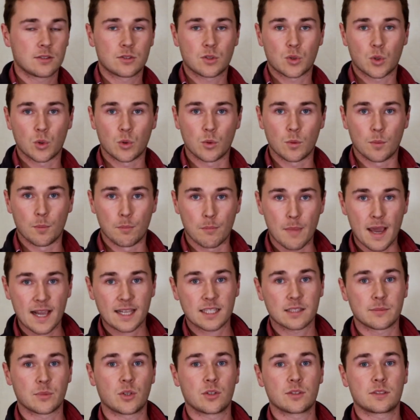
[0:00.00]
to
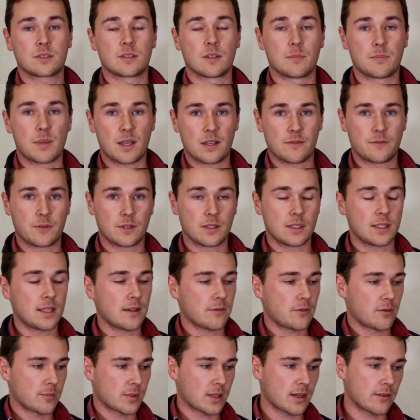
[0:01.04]
maximize the benefit you
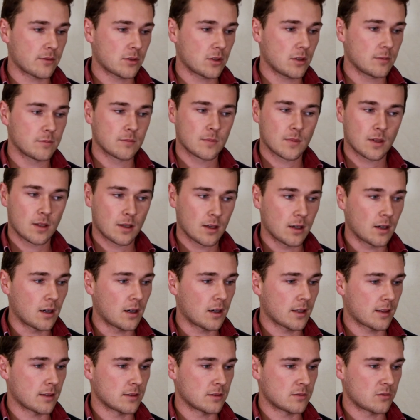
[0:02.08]
get from a cover crop,
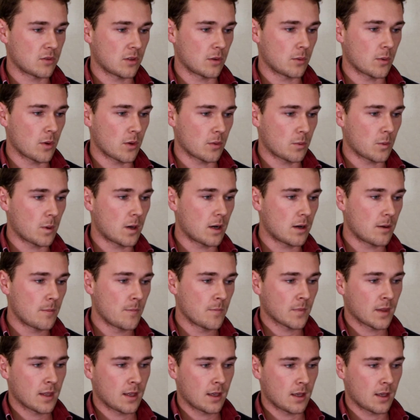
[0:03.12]
I think is really worthwhile.